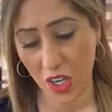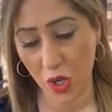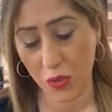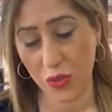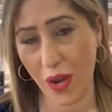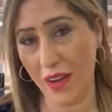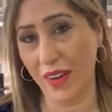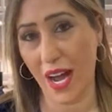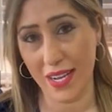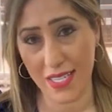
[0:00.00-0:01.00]
oh, you have
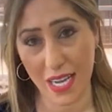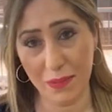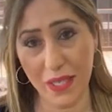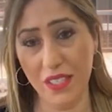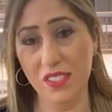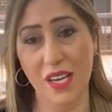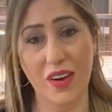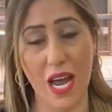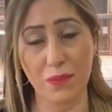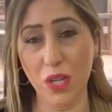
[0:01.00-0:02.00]
high diabetes, you have
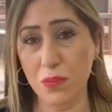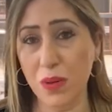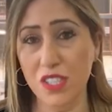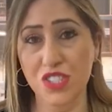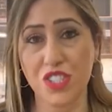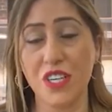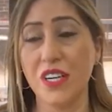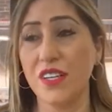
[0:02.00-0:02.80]
high blood pressure.